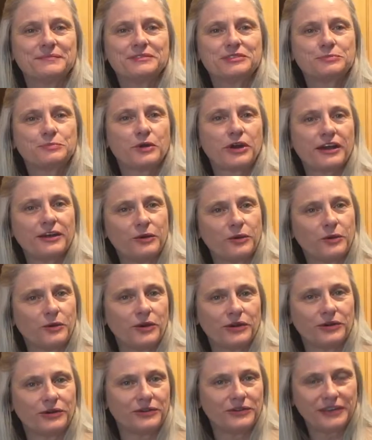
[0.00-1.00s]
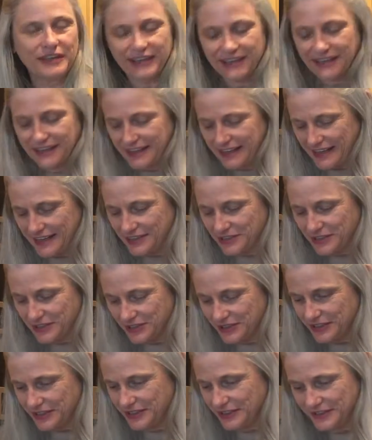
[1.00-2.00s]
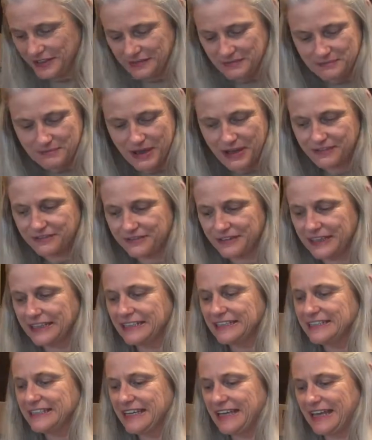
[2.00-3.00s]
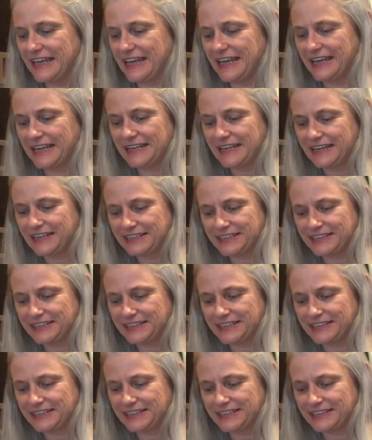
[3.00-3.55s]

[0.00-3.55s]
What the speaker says: spray oil into the muffin tin